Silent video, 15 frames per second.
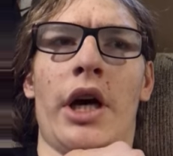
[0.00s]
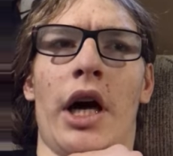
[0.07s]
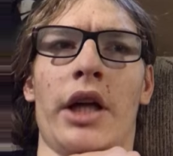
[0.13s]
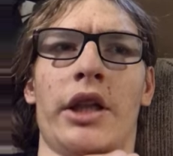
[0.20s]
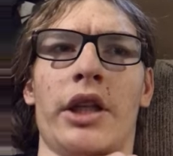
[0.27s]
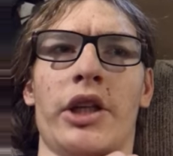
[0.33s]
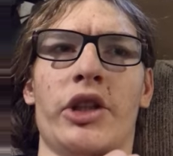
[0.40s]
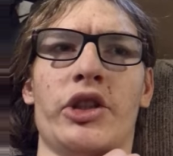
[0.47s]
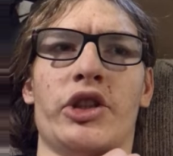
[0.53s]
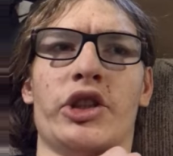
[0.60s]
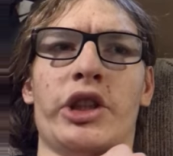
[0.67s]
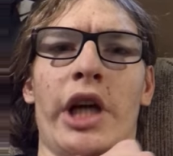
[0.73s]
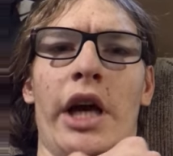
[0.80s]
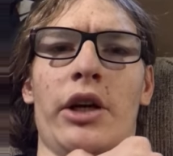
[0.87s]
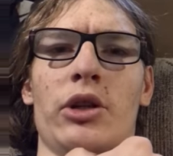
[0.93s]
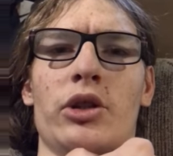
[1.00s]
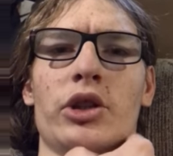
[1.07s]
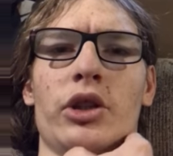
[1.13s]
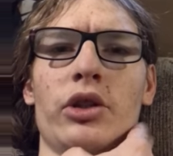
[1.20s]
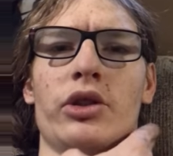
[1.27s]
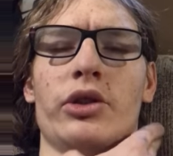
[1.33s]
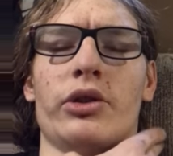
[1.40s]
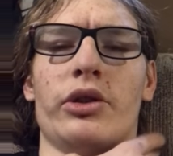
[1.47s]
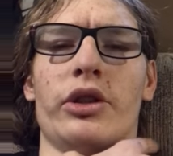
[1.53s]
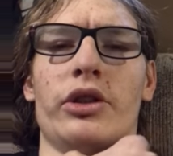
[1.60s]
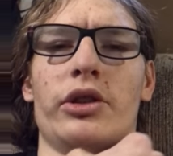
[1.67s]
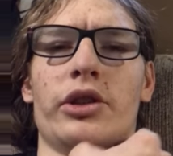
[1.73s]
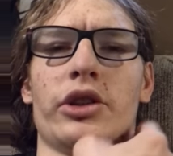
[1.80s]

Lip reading: I think his channel's also in the